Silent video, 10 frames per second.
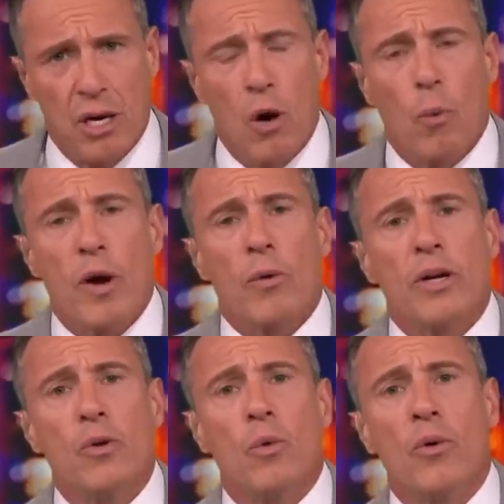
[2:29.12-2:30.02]
We are
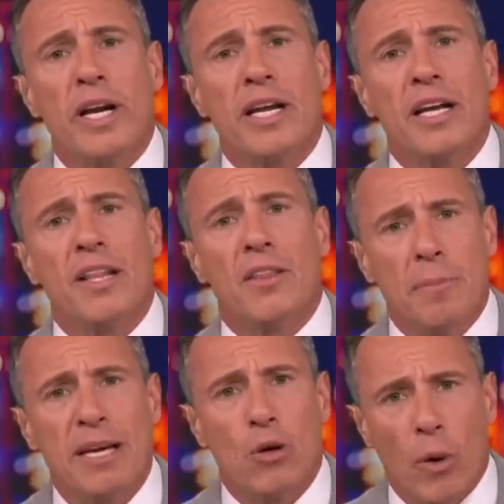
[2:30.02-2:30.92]
ignoring the
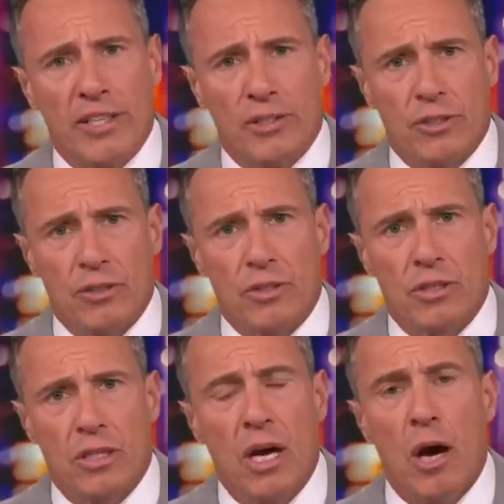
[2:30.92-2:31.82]
big questions.
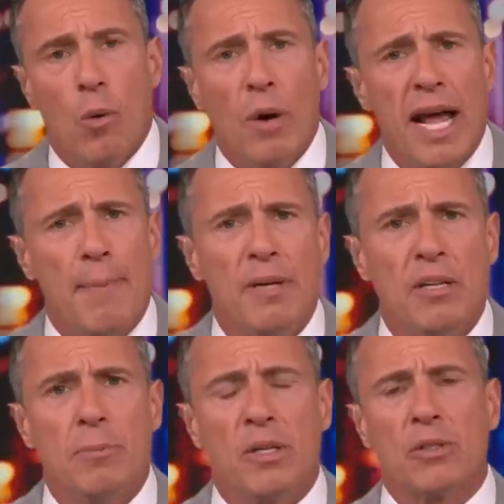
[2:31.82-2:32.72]
What happened to
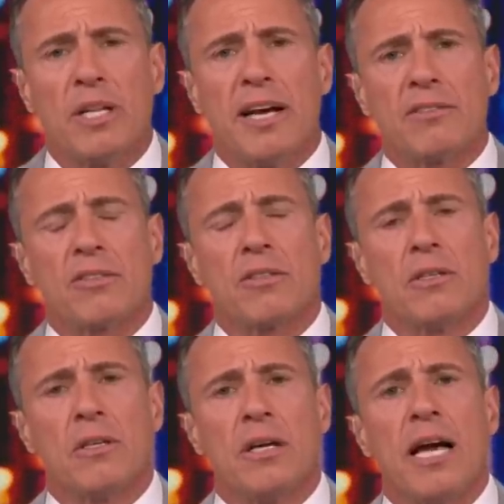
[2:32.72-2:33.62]
the middle class
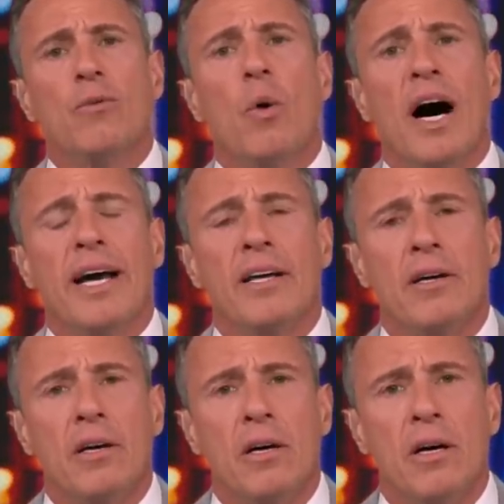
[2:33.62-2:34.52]
and why?
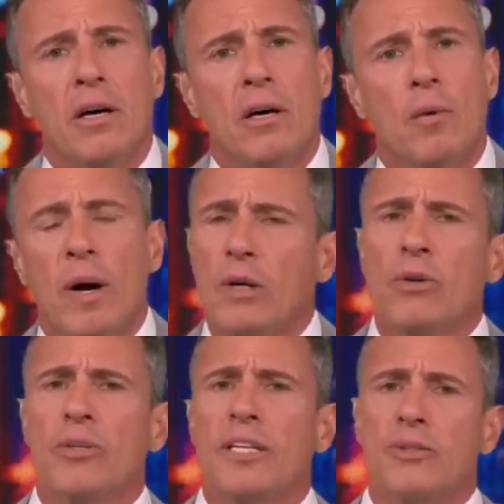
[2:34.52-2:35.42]
Why don't
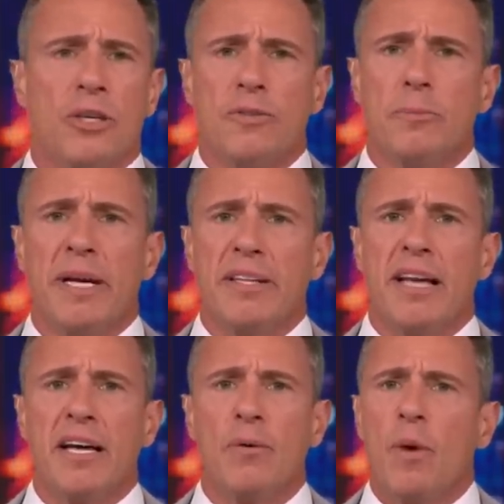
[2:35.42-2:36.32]
our leaders ever debate
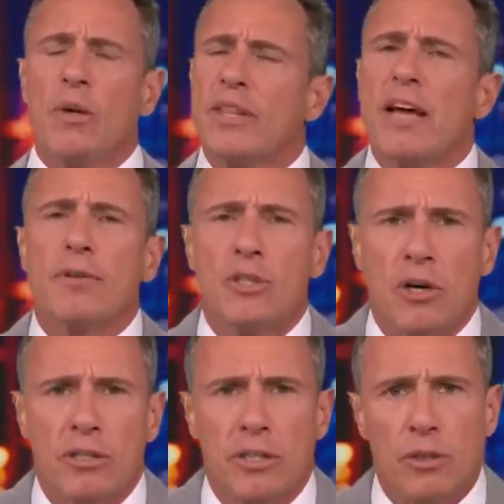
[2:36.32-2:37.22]
that? Why don't they ever
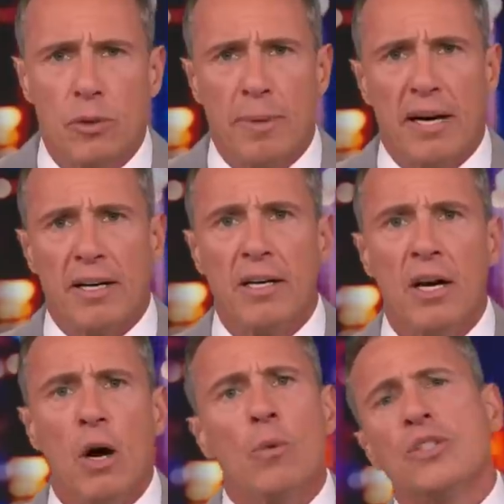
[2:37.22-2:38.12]
talk to you about it?
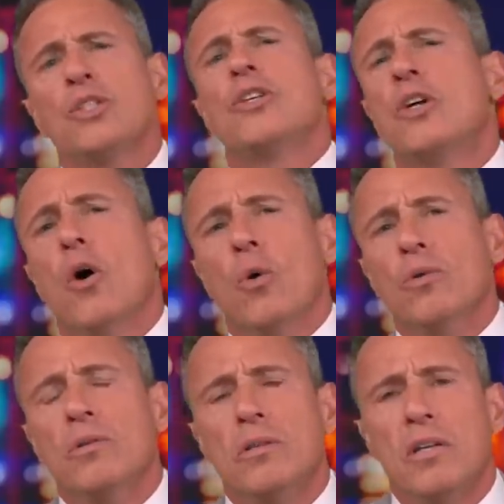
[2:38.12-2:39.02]
What's the goal
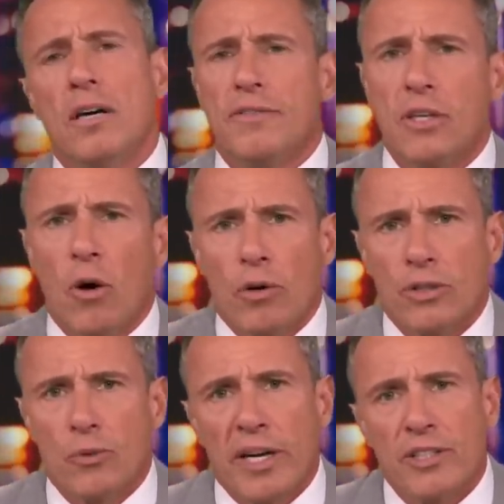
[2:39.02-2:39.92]
of
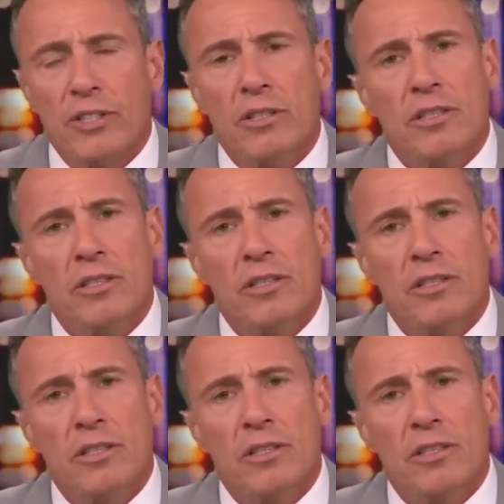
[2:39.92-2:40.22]
incarceration?